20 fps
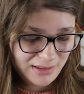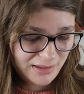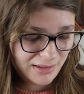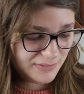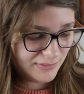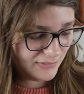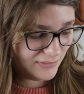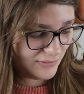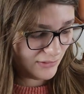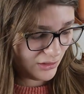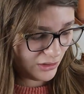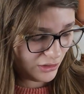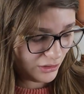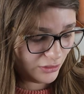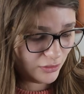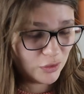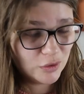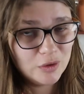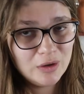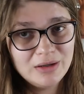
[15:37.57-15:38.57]
And
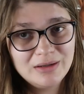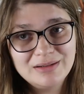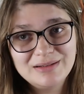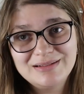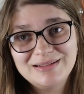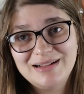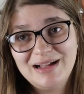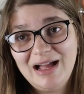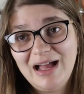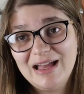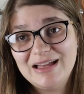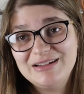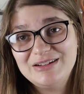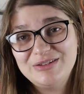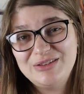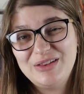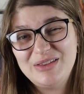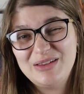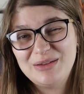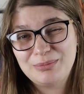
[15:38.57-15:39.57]
so I
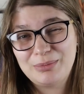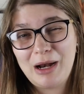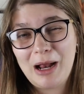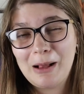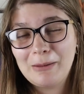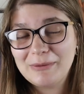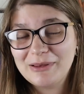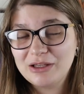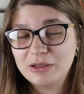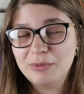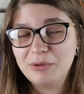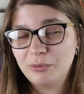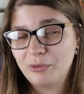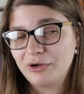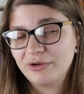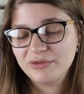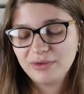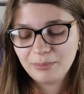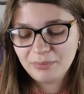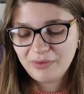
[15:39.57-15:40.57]
knew that these probably could be
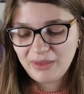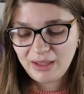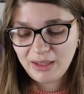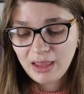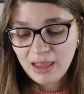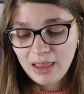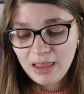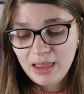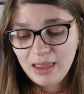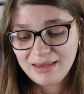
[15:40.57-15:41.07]
worth something.